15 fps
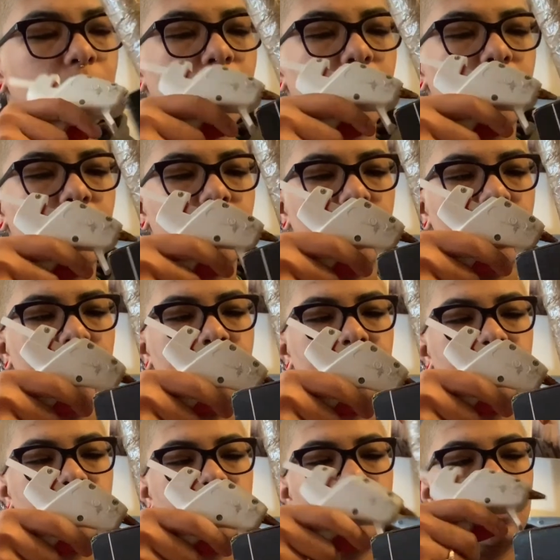All right,
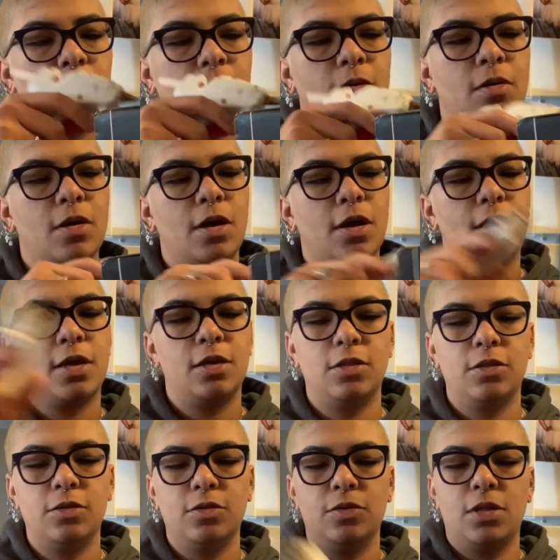so I
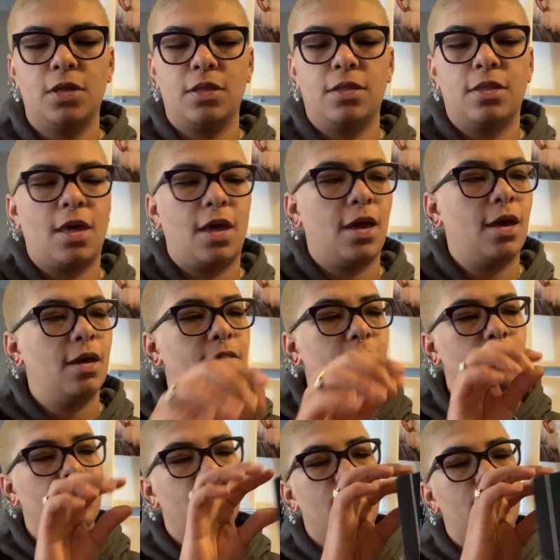glued that
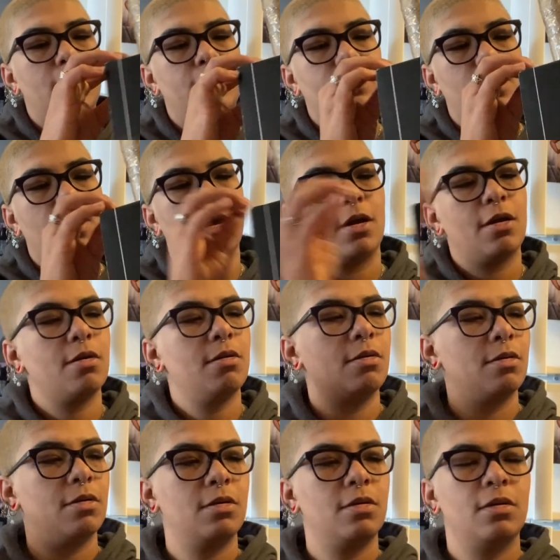right there,
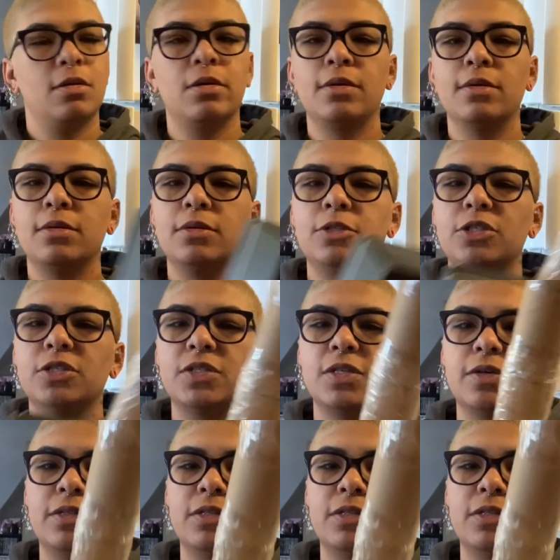just so it's